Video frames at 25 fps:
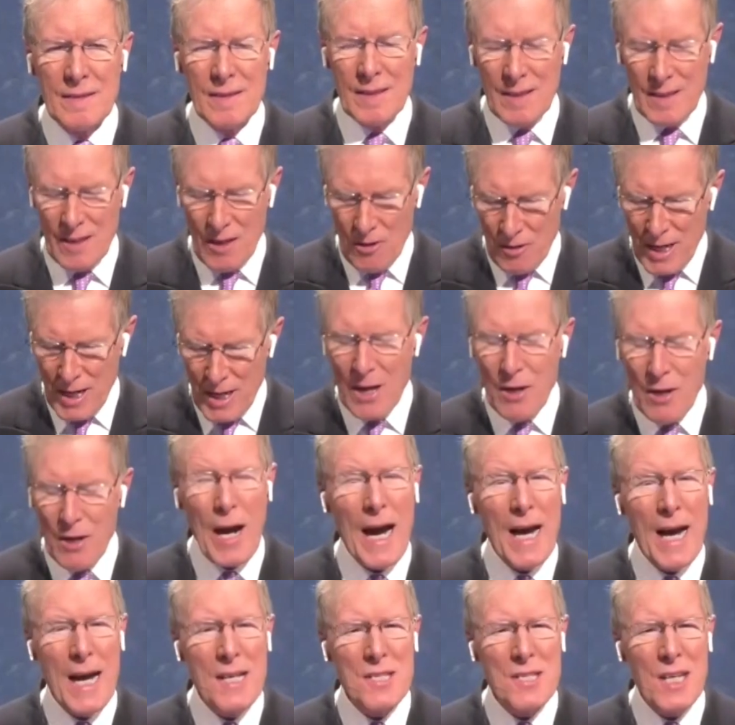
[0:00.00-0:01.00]
Okay,
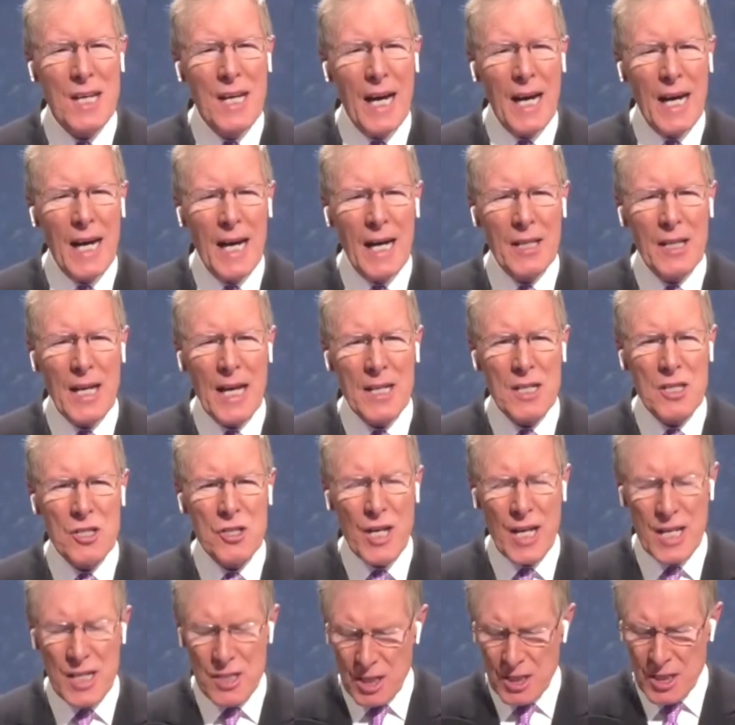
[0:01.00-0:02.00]
guys. Uh, you had a
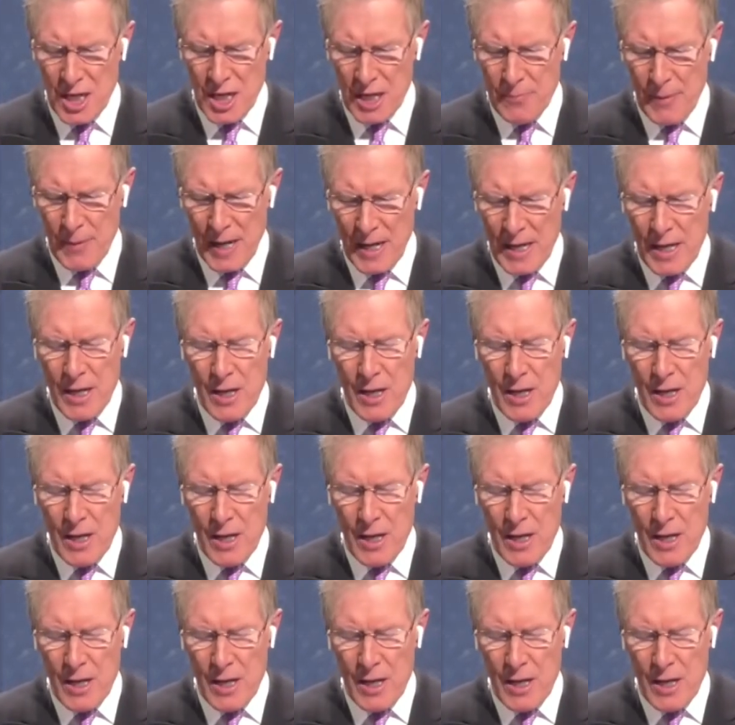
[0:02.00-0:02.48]
chance to talk about.